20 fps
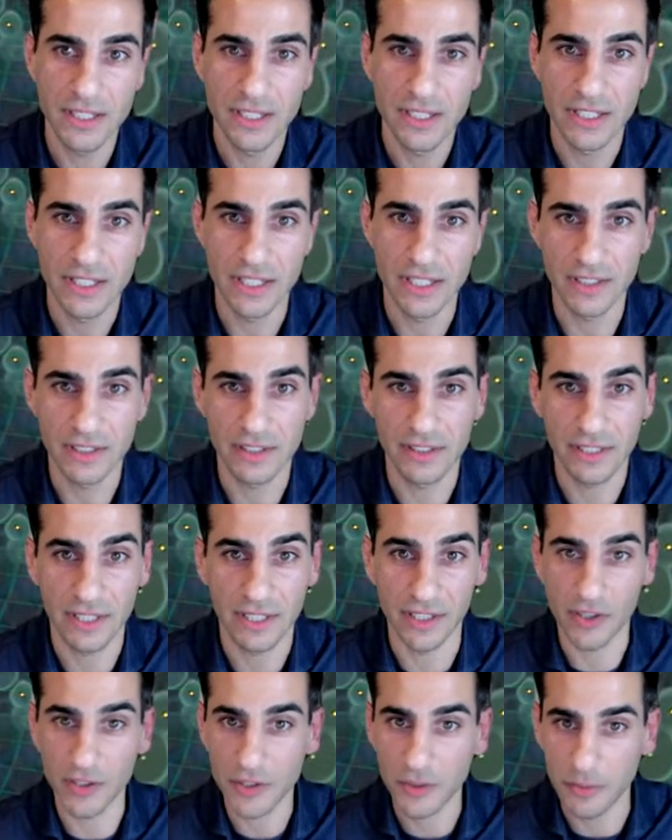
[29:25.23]
it can
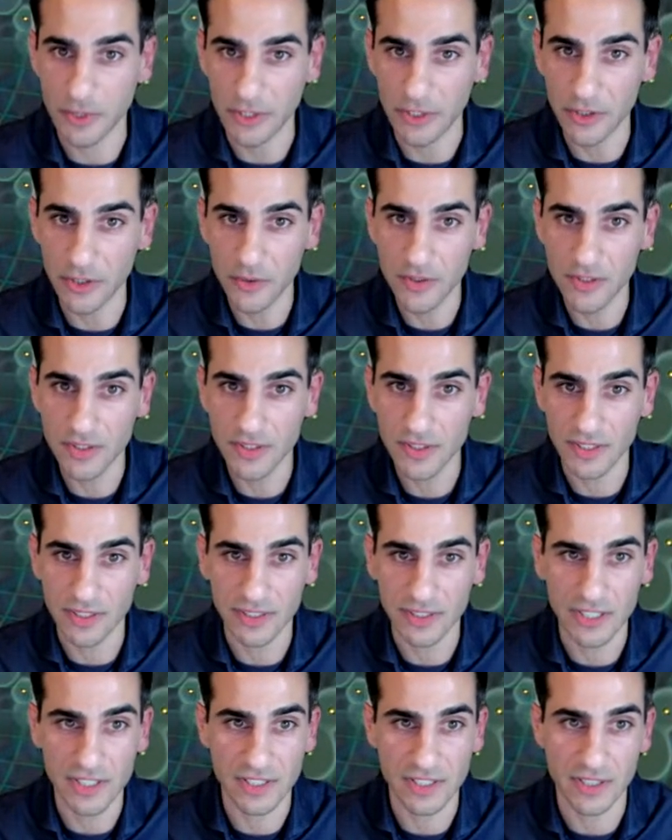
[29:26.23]
also be used, and
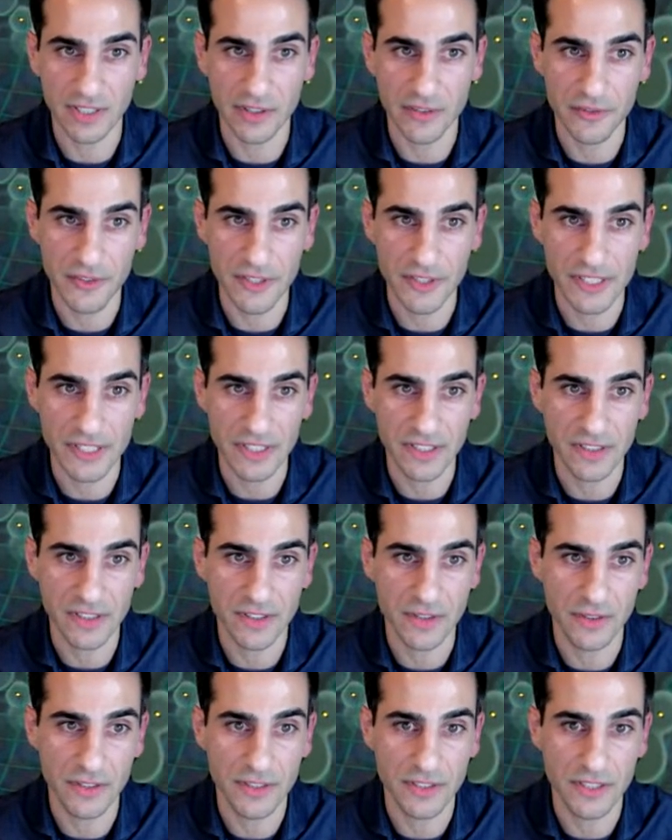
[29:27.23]
there's a lot of physics
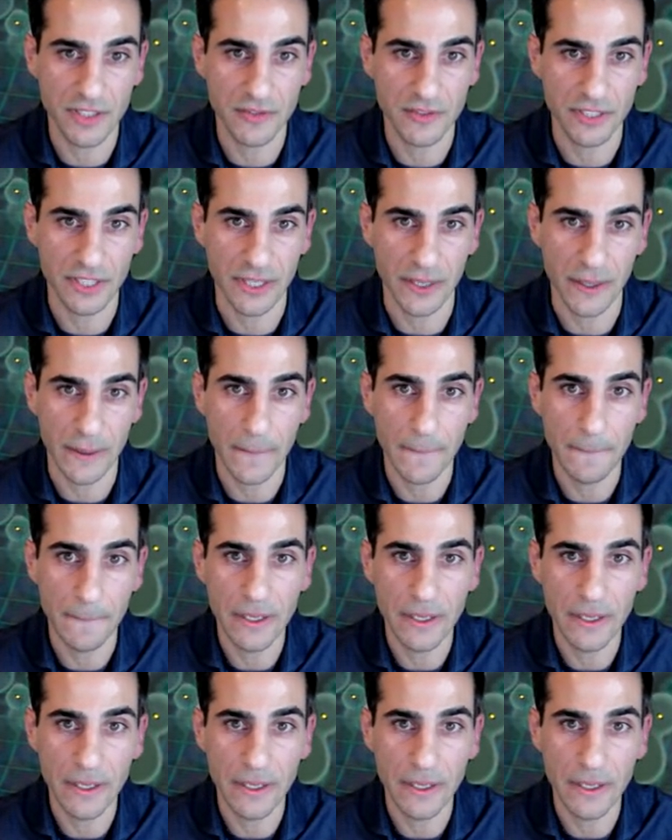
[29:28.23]
to discover there.